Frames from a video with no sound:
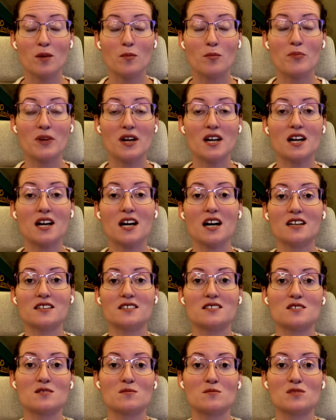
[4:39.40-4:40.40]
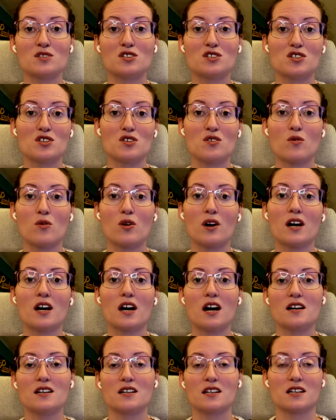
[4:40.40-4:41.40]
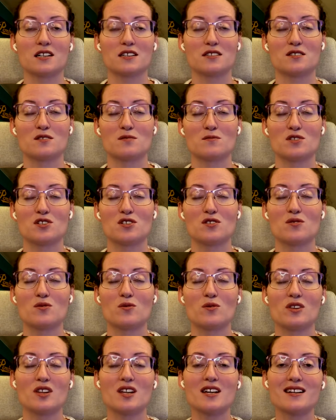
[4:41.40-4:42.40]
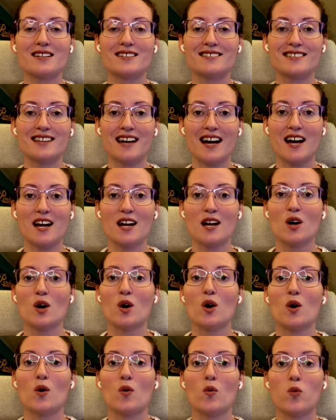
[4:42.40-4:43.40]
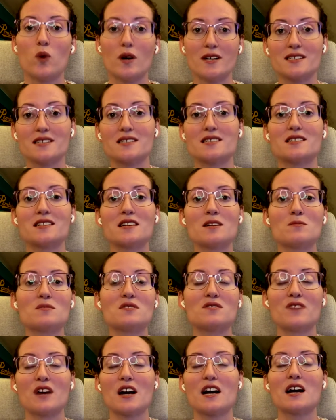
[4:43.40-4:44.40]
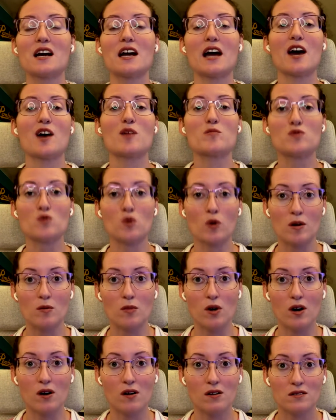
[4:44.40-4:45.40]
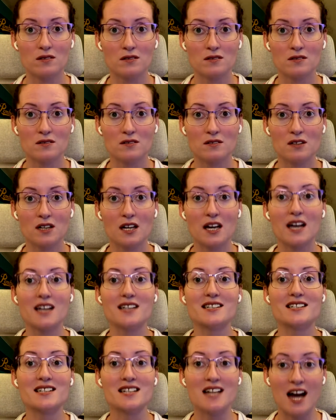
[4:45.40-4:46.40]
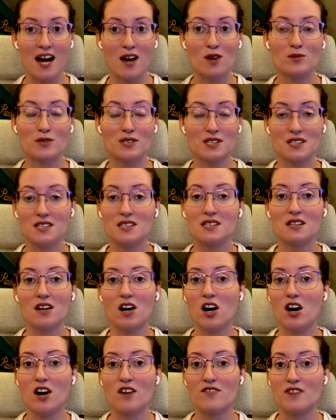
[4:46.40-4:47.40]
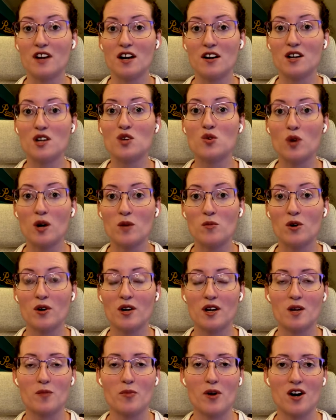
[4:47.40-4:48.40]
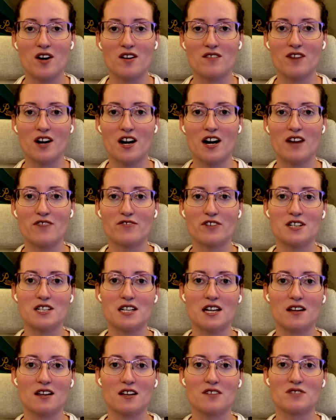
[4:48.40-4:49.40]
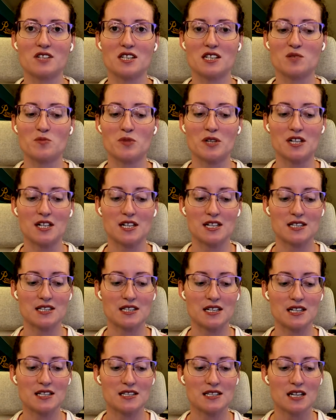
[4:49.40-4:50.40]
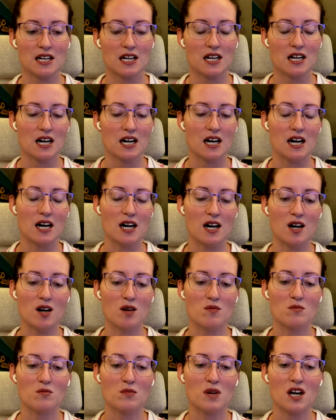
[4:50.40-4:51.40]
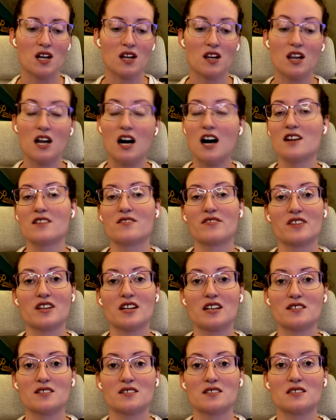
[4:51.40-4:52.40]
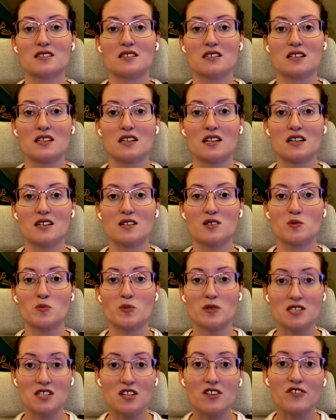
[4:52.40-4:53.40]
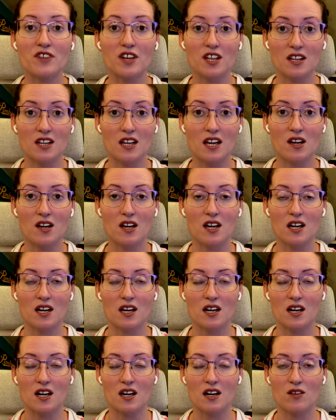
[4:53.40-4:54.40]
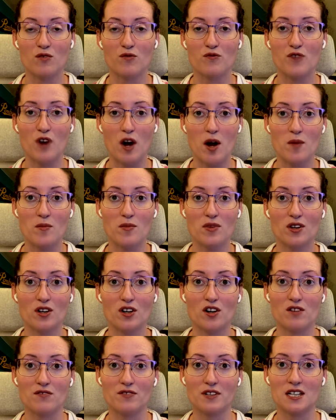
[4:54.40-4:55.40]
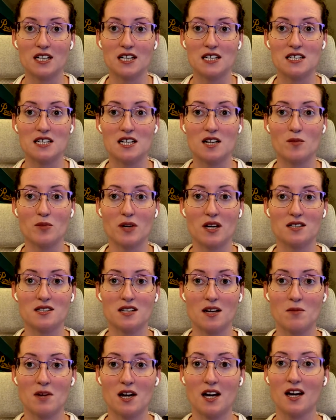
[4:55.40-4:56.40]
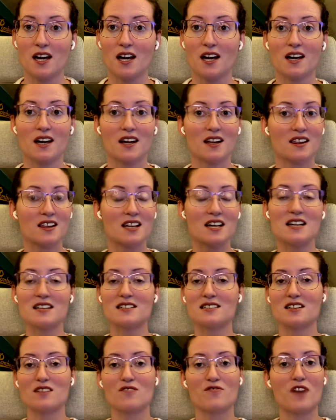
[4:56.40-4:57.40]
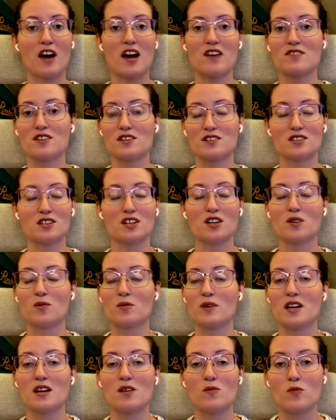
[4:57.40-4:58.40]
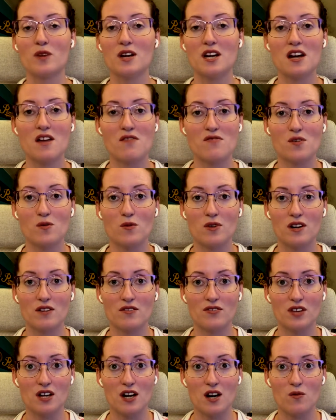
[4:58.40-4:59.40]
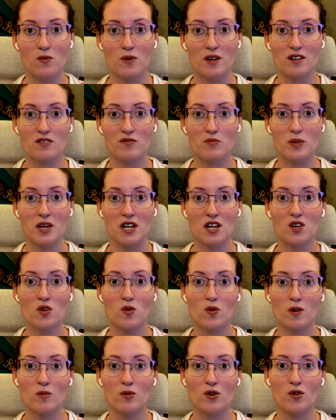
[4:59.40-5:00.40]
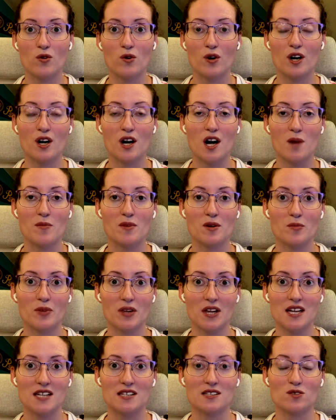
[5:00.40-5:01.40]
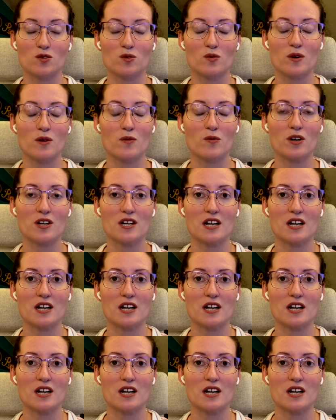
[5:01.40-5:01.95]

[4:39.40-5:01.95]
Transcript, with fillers: been accustomed to or gotten accustomed to things that once seemed very abnormal and now are very normal and a part of our everyday lived experiences. A lot of things, specifically from the COVID-19 pandemic, things that 5 years ago we never would have thought would have been normal or commonplace, or we would